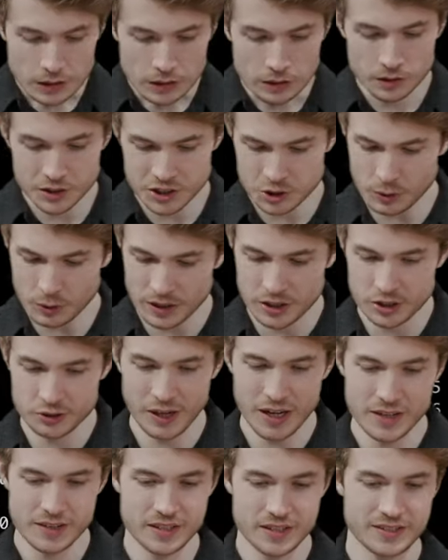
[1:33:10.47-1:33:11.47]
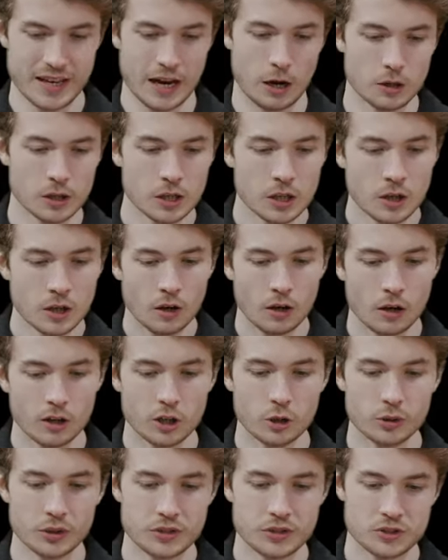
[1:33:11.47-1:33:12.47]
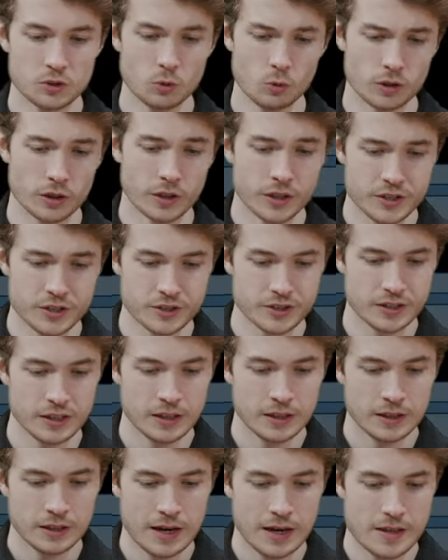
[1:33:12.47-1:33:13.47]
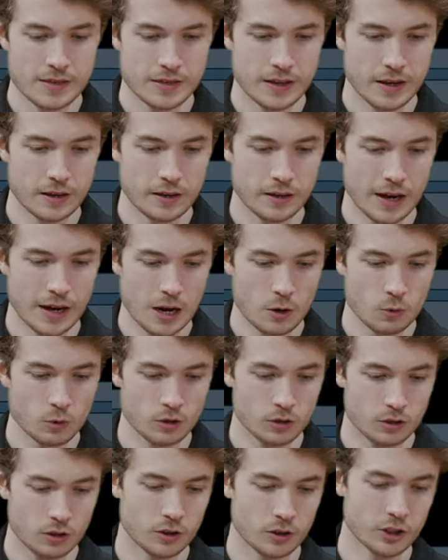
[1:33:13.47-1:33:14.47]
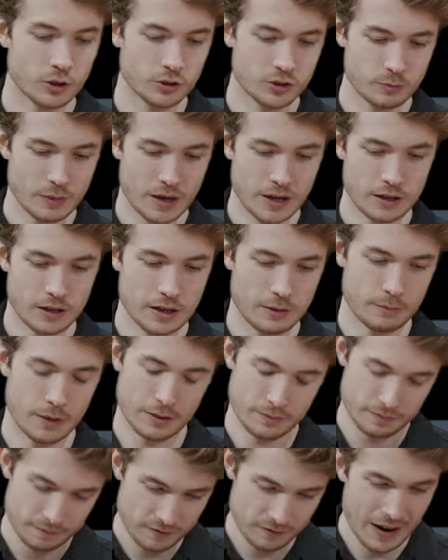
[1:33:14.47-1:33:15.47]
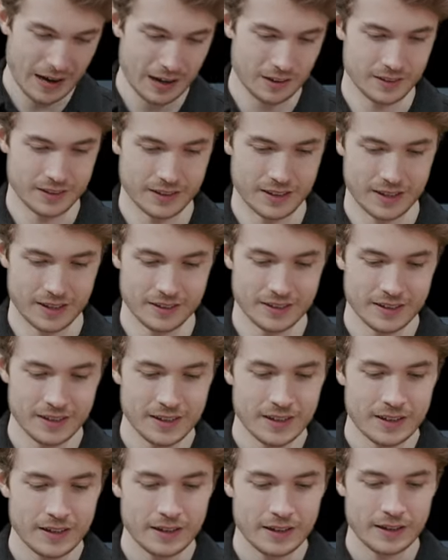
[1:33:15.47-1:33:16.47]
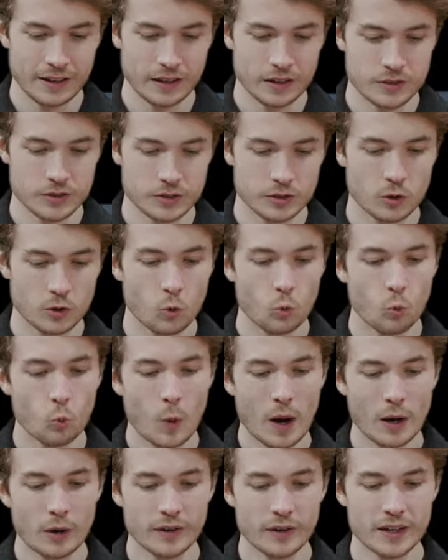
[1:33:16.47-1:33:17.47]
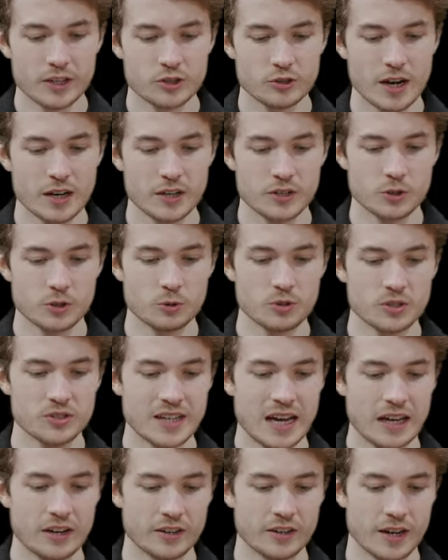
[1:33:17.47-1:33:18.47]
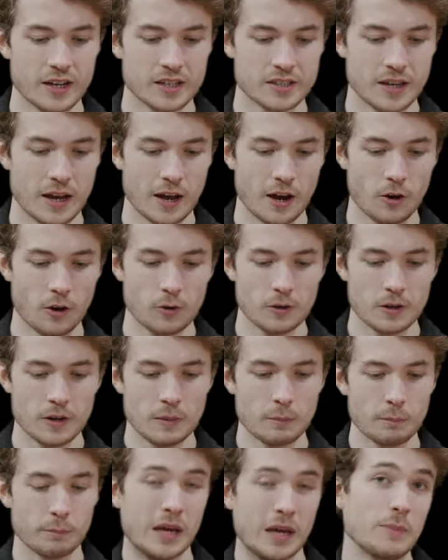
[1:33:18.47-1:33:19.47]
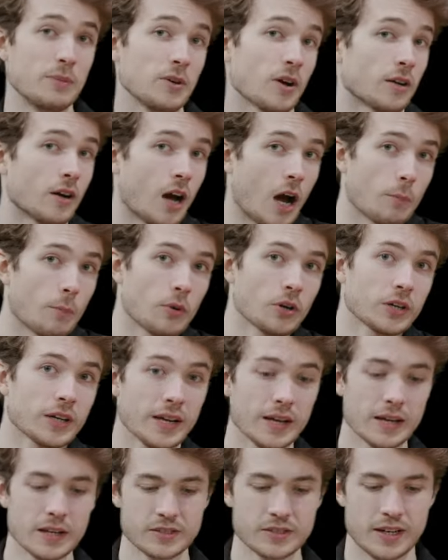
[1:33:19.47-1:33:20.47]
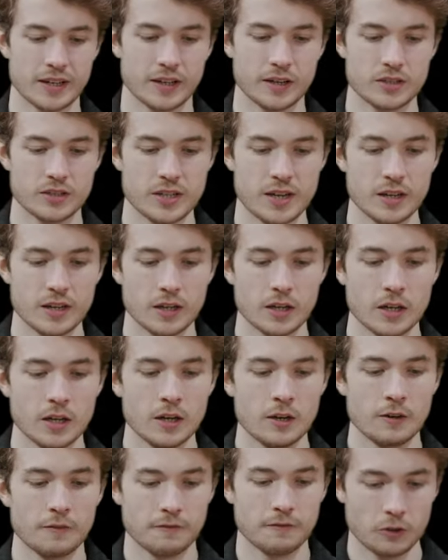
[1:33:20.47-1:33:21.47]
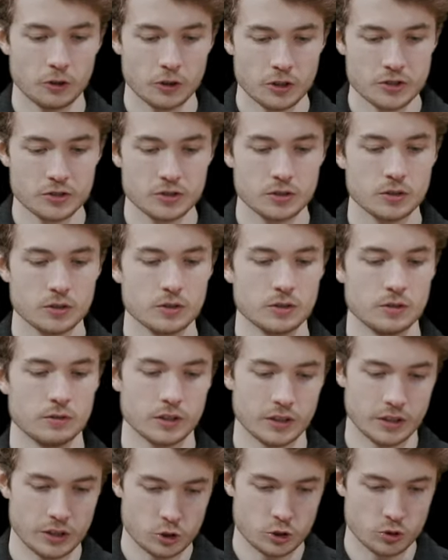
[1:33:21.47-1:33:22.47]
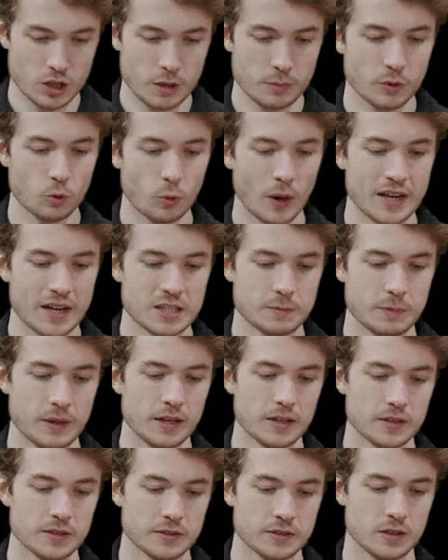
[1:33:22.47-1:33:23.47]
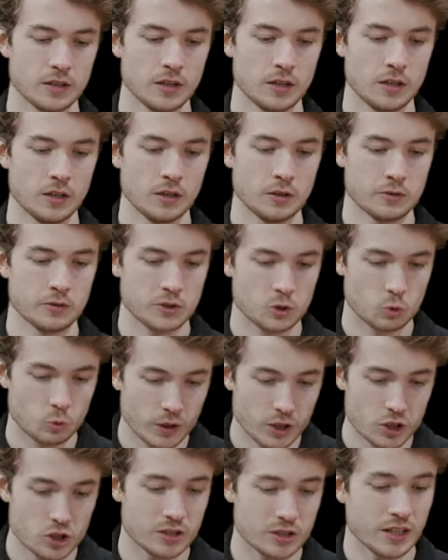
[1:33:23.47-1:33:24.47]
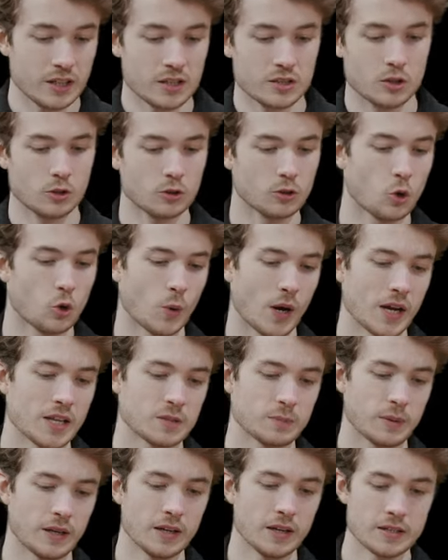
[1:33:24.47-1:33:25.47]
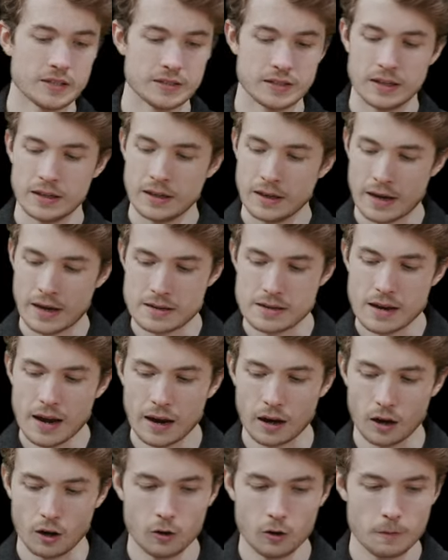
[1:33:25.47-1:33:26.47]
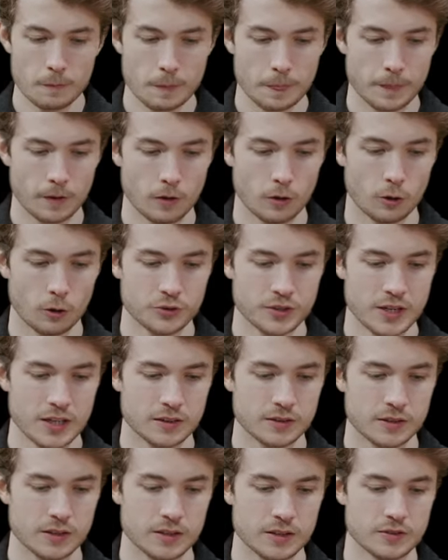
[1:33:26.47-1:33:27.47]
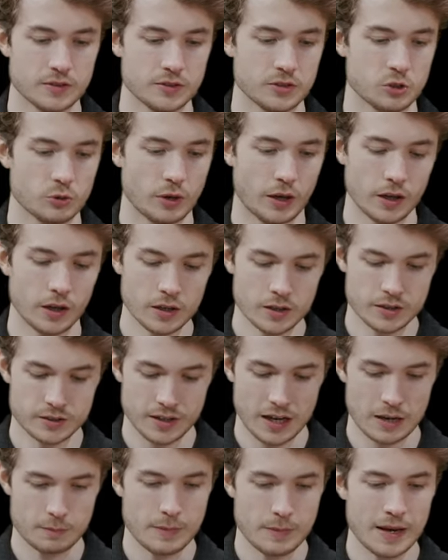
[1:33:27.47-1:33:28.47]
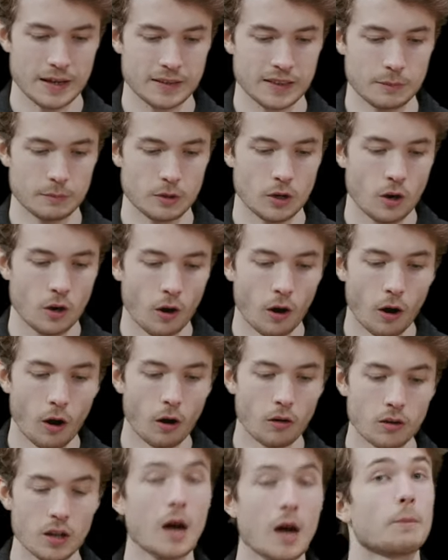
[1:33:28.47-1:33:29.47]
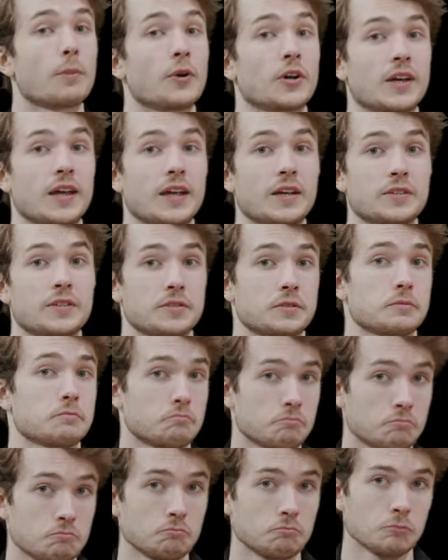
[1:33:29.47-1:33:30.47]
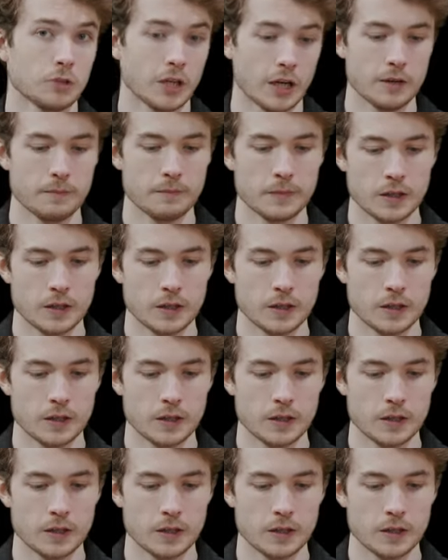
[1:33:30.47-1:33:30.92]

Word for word: Let's go ahead and try this out. I'll go to source, and then I will, go to my, uh, my file again, and why don't I try to standardize now maybe on uppercase? I could take first, I'm going to trim the white space, squish the internal white space, and now I'll take these strings and make them all uppercase. Okay.